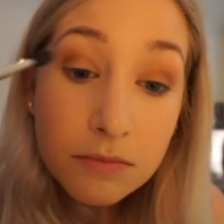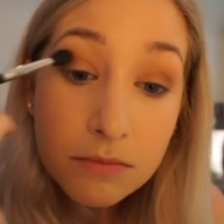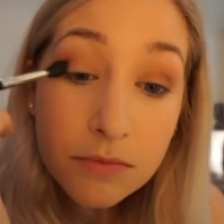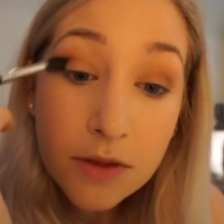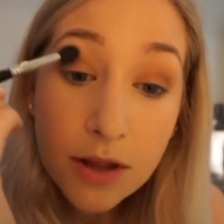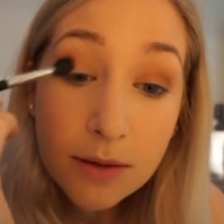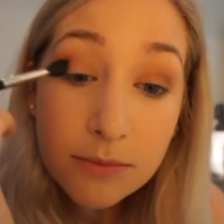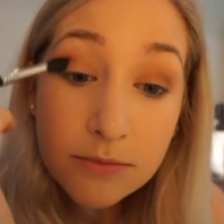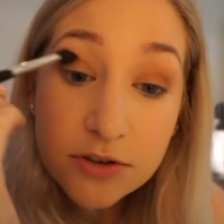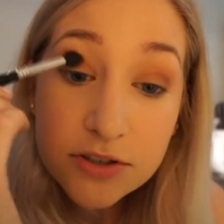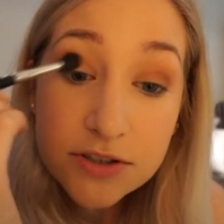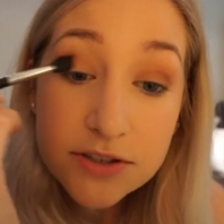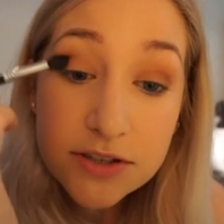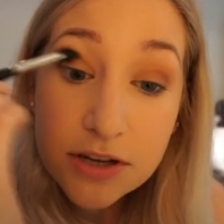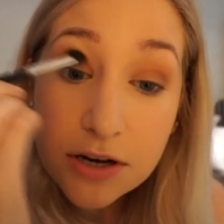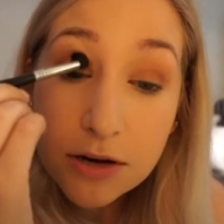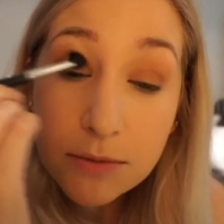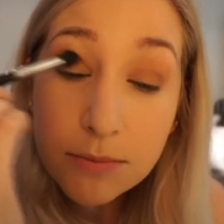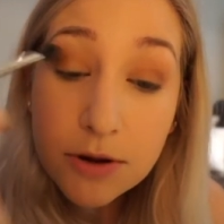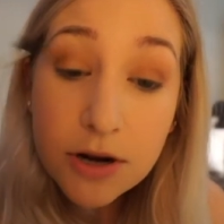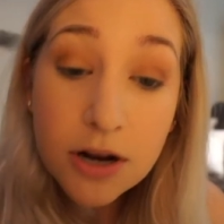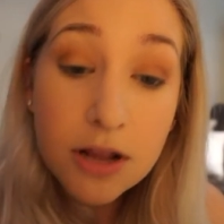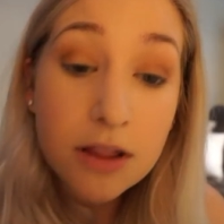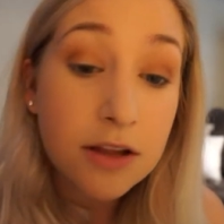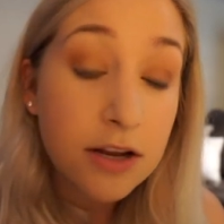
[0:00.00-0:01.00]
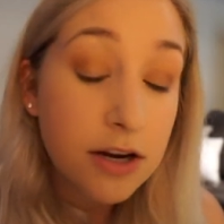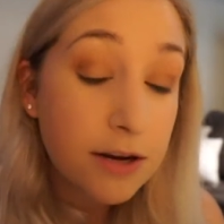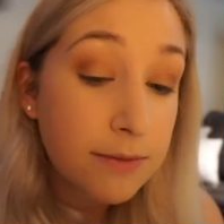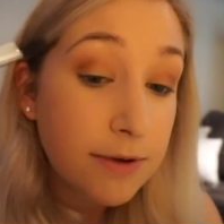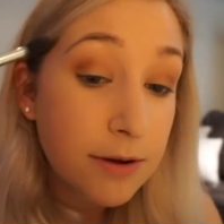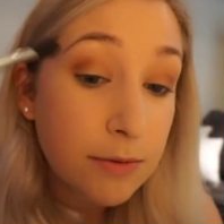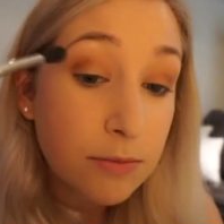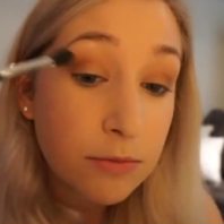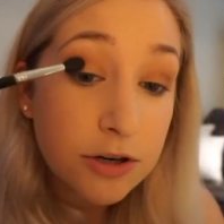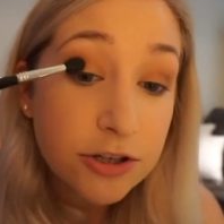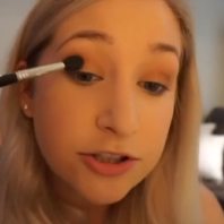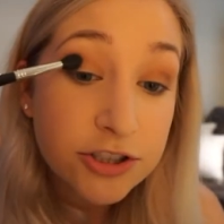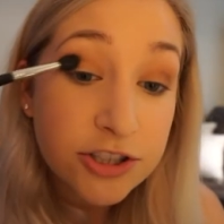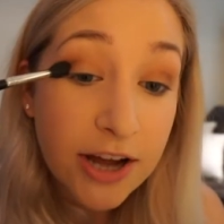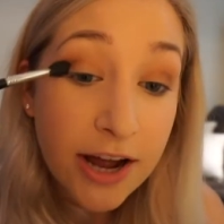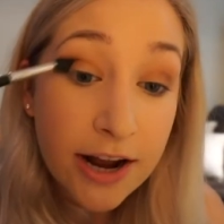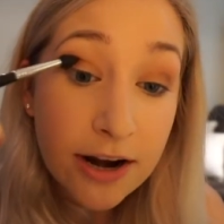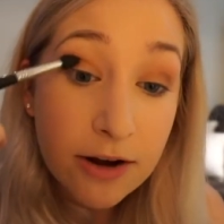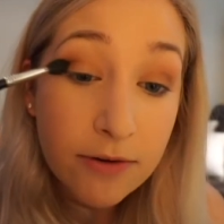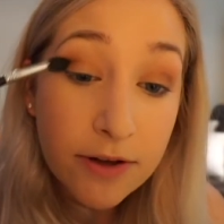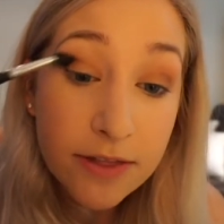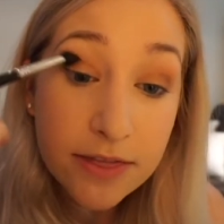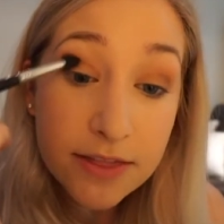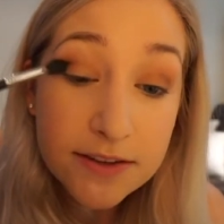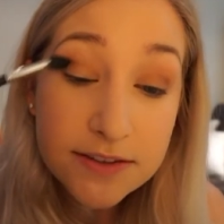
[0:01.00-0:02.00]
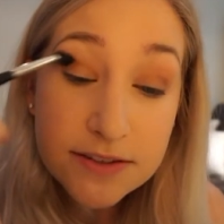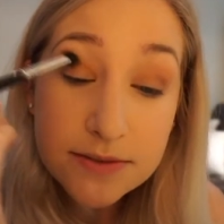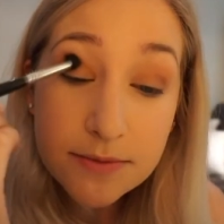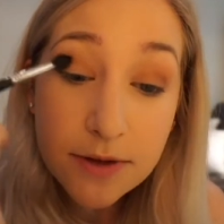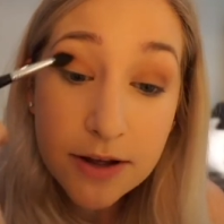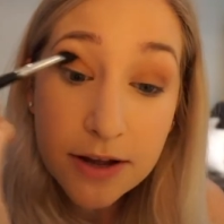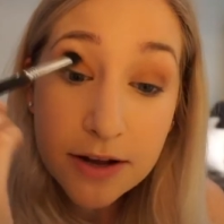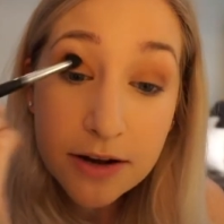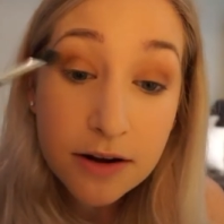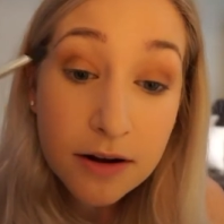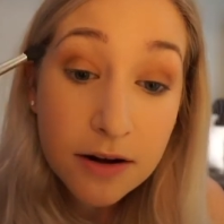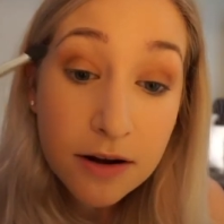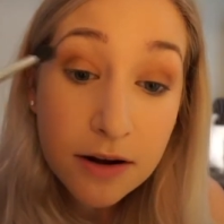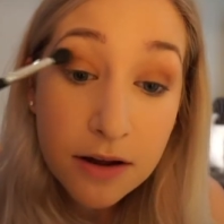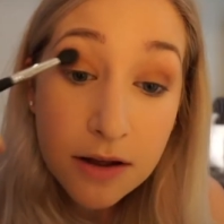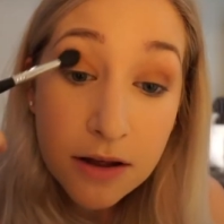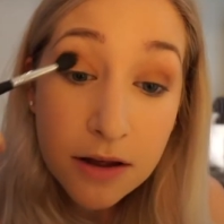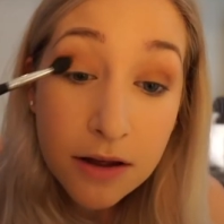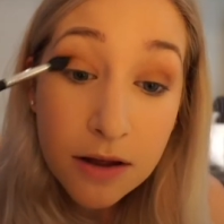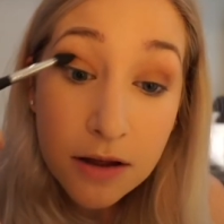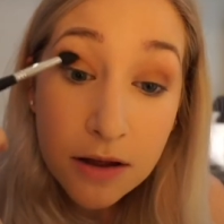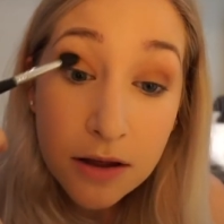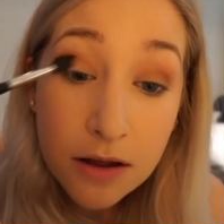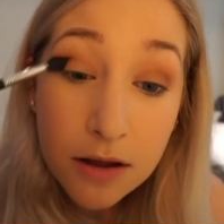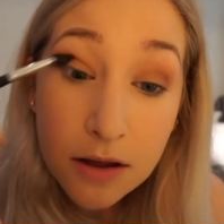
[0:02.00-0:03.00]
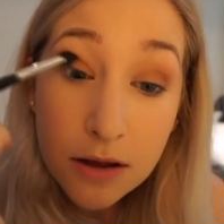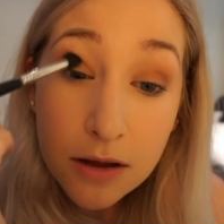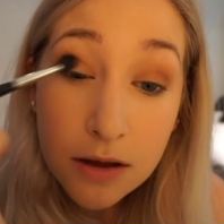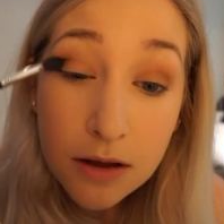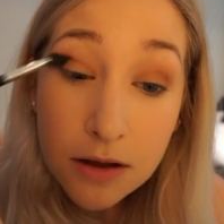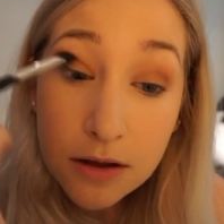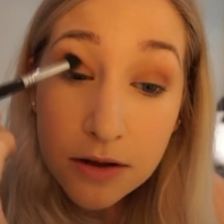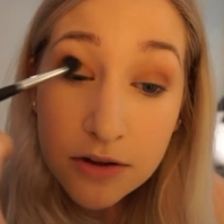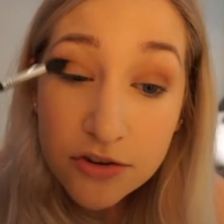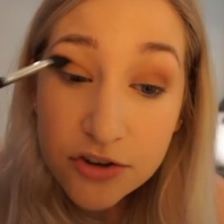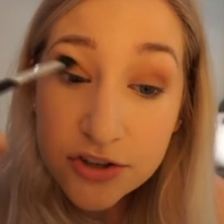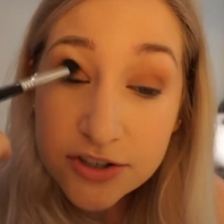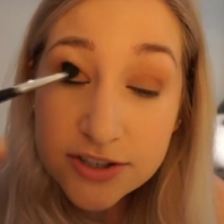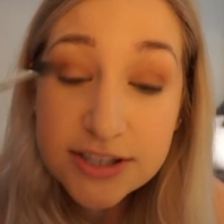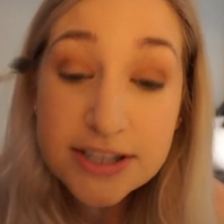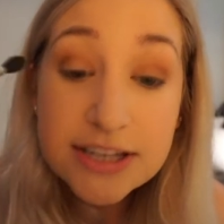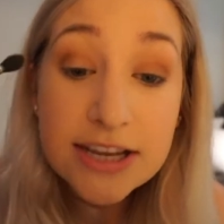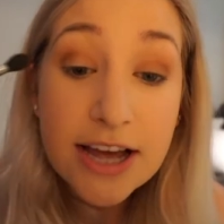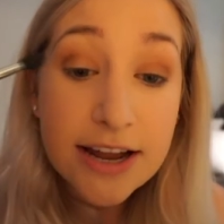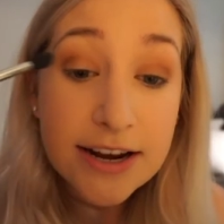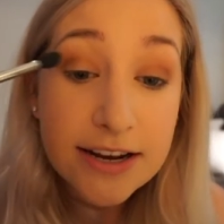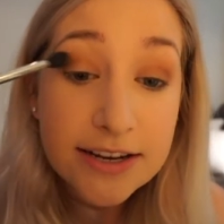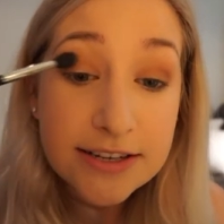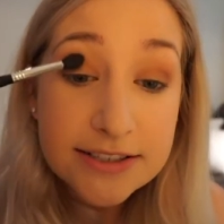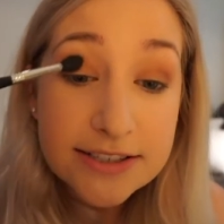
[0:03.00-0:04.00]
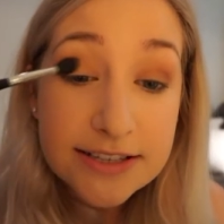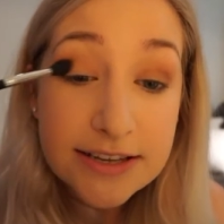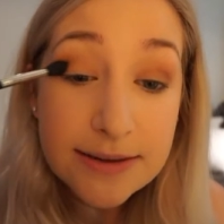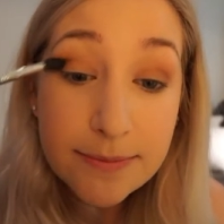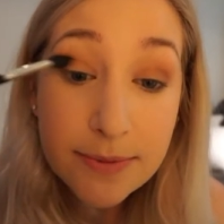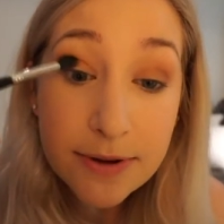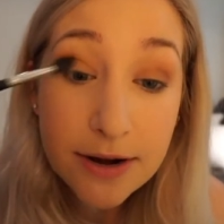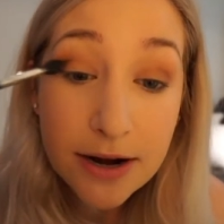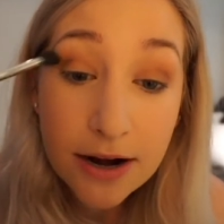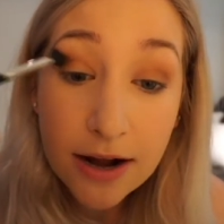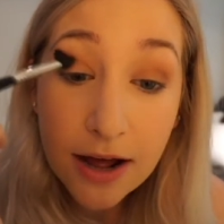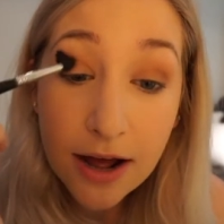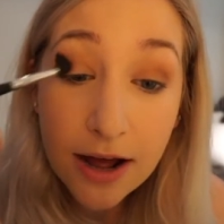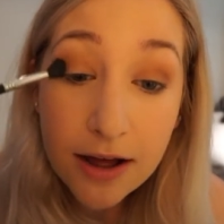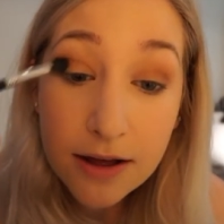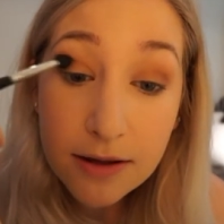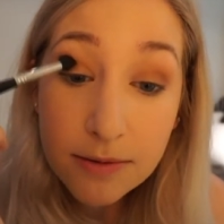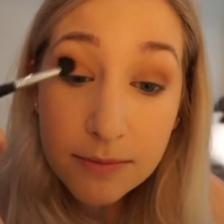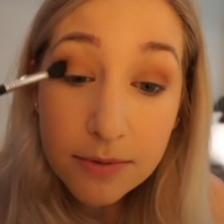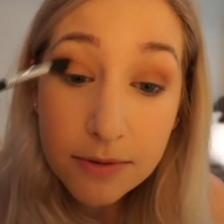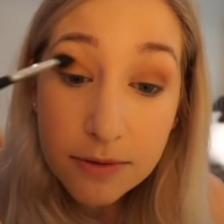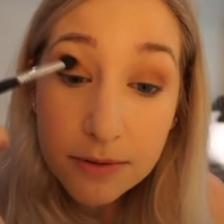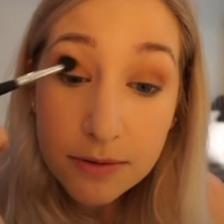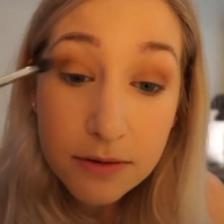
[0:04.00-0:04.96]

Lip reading: I'm just going to put a little bit more shadow on this one, just to kind of deepen it up.